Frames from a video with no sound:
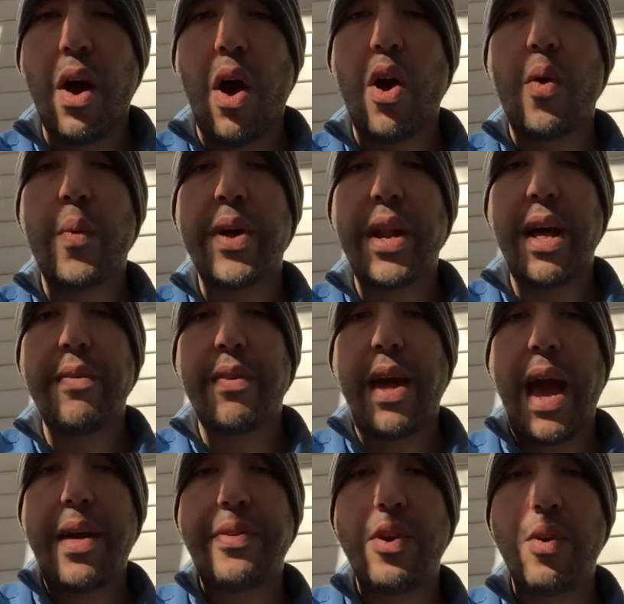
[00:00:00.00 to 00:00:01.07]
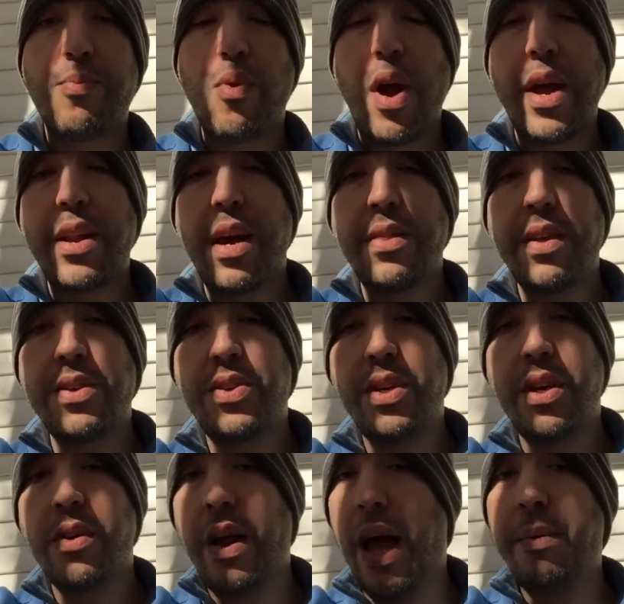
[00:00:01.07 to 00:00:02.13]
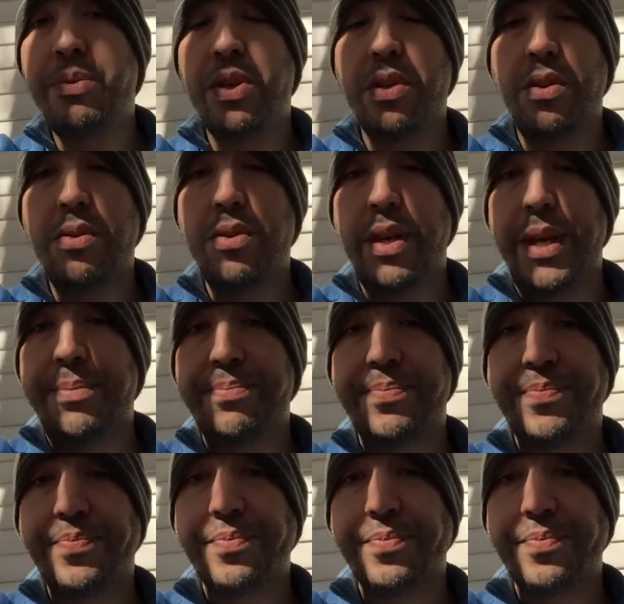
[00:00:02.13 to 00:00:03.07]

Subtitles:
Are we going to have Kathy O'Brien on this year? Absolutely.